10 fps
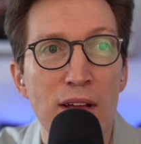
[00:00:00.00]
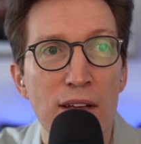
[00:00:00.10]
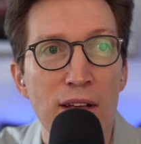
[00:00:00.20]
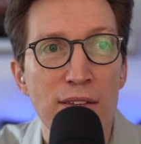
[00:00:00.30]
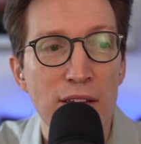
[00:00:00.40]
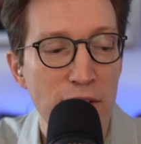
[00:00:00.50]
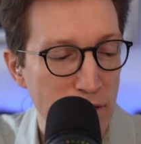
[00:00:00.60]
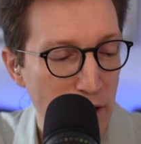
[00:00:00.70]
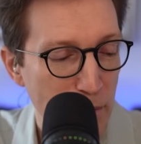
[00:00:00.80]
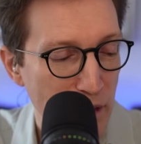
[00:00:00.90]
It's
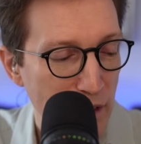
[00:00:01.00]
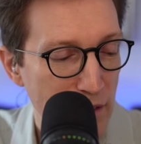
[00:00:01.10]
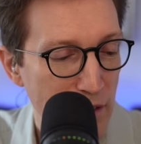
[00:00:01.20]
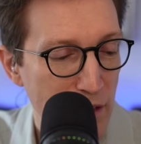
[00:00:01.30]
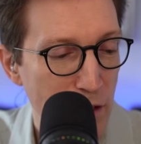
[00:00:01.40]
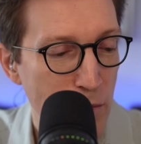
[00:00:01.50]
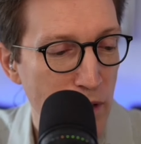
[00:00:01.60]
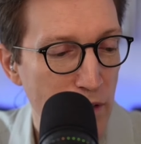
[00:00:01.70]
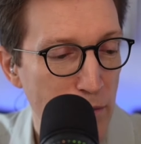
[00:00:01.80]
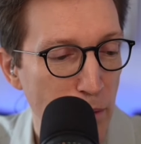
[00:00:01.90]
interesting because the human
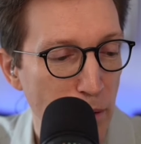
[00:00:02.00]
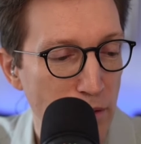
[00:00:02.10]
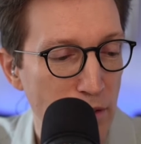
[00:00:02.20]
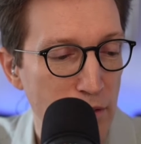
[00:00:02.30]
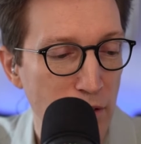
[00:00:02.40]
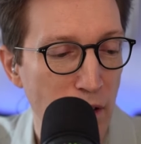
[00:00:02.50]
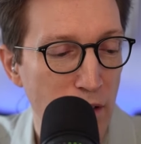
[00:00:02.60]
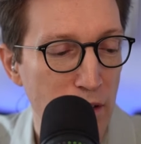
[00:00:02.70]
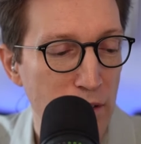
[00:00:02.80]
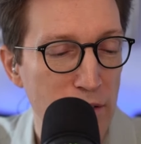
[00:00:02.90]
is both the
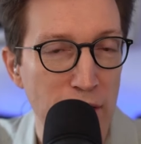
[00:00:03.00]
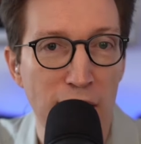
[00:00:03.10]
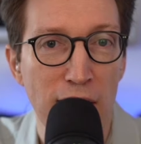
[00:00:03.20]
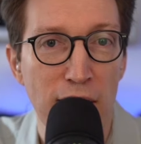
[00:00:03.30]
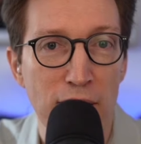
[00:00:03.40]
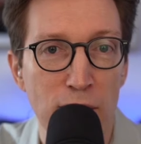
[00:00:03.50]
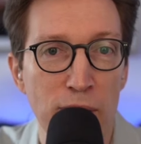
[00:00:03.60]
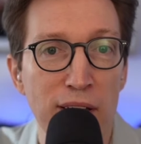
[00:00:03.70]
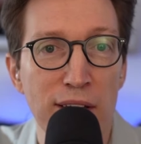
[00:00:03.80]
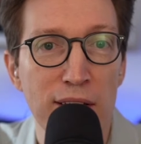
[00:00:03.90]
strongest and the
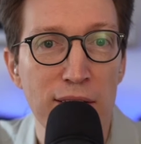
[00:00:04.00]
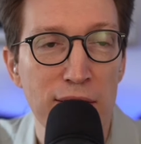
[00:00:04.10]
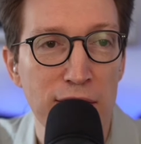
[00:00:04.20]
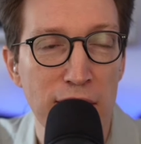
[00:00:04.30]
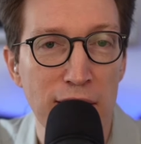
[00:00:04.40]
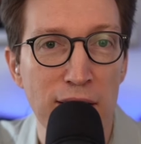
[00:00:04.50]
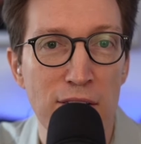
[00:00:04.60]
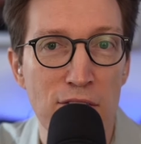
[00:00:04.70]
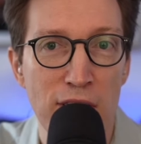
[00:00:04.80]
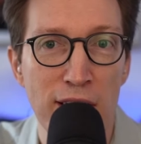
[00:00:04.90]
weakest link in the
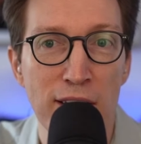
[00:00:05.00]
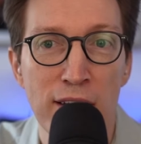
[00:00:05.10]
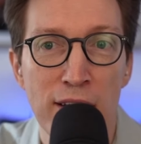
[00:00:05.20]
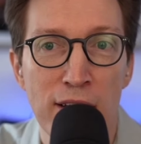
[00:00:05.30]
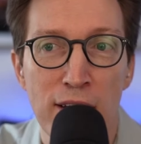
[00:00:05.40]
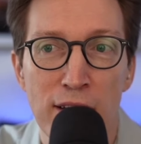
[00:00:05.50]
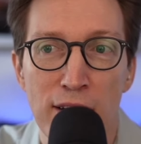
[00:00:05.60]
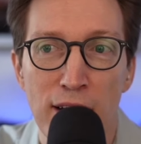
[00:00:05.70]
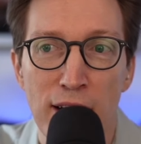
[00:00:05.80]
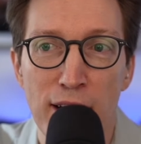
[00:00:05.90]
chain.
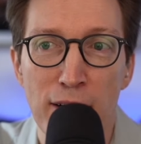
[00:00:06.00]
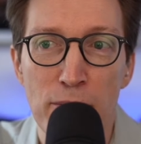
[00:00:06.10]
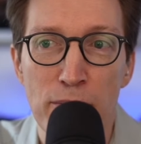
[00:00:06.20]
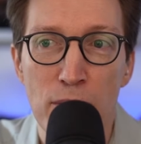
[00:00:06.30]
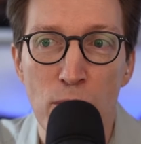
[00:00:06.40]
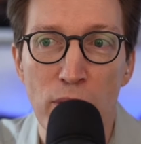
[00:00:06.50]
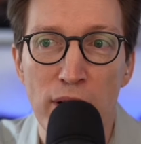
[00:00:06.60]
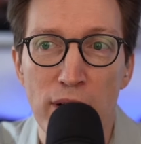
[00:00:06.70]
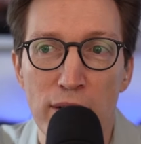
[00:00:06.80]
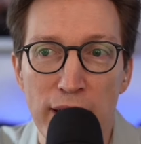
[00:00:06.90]

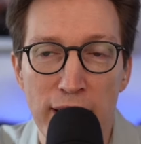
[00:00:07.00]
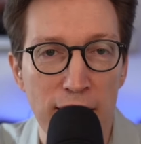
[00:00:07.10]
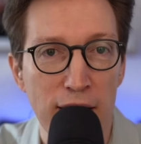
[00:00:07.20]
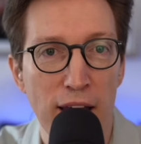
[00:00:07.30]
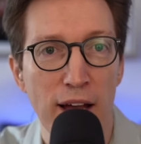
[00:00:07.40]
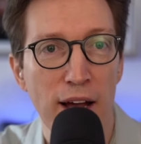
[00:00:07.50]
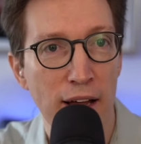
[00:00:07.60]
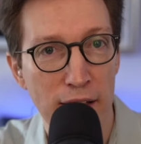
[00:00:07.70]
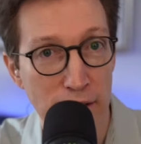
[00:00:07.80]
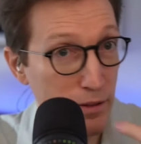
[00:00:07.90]
Where like
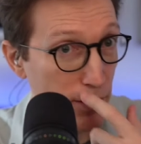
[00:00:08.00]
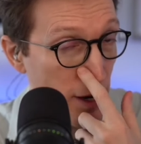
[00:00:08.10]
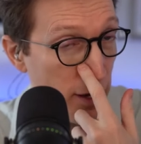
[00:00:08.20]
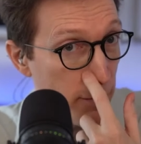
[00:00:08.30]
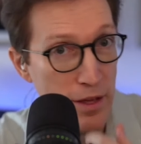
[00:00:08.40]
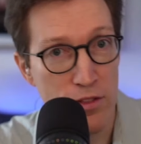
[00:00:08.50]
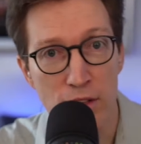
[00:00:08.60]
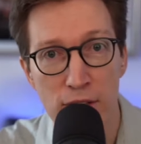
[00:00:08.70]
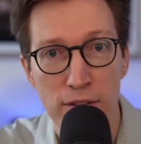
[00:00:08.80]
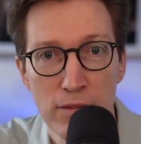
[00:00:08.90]
AI or
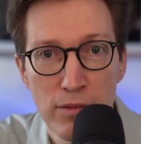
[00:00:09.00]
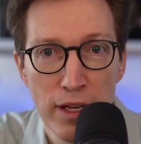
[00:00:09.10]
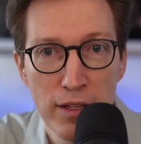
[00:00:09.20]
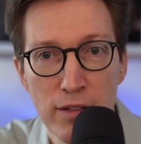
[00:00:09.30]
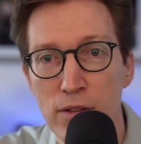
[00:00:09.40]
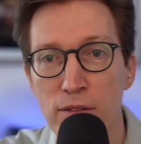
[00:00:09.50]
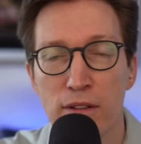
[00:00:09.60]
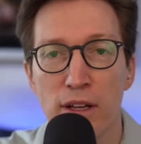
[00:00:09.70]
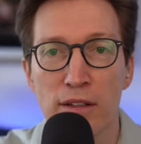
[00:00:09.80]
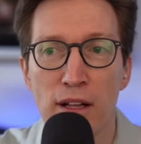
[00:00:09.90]
automation, like using
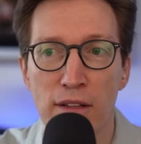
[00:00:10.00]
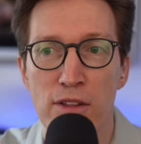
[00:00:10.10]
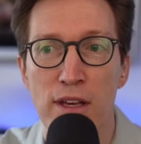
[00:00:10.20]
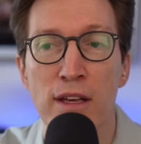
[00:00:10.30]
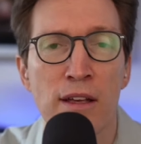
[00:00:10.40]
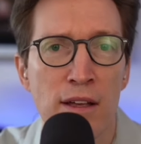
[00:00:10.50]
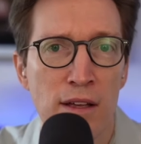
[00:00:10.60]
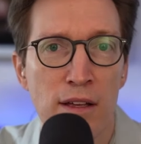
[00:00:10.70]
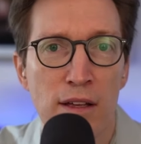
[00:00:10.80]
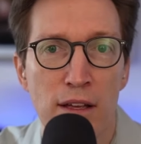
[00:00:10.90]
technology,
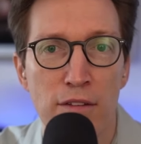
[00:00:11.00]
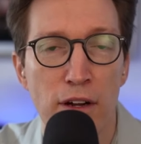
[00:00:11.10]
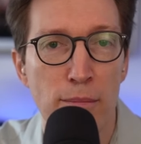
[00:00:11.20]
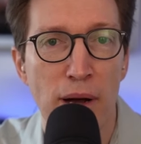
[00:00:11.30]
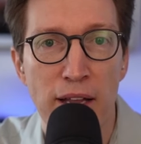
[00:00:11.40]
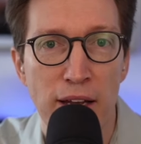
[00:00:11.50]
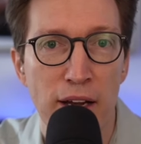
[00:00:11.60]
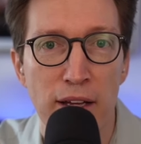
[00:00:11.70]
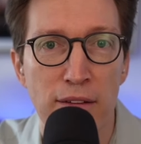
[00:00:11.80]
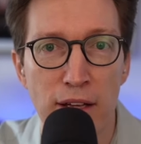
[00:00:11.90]
it's very
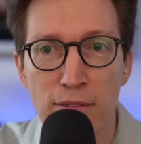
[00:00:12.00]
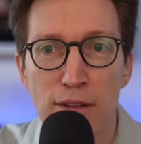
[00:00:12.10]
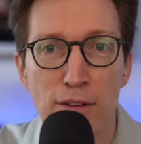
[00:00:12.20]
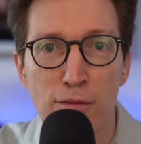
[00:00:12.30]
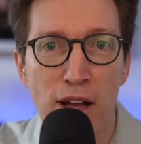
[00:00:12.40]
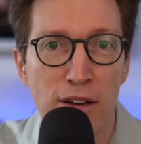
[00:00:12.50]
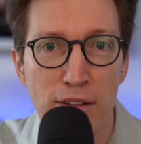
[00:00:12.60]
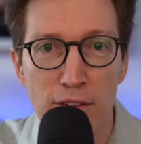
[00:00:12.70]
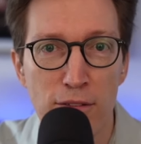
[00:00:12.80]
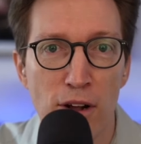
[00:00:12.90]
binary. It's like, this is right or
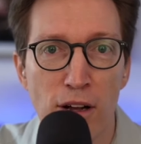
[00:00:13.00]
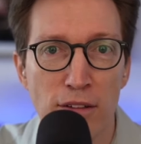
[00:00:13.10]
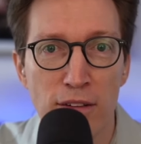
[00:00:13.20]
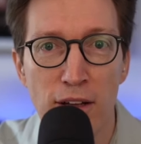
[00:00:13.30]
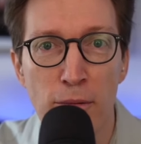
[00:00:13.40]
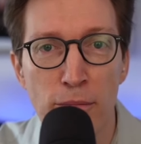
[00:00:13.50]
this is wrong. This is how I'm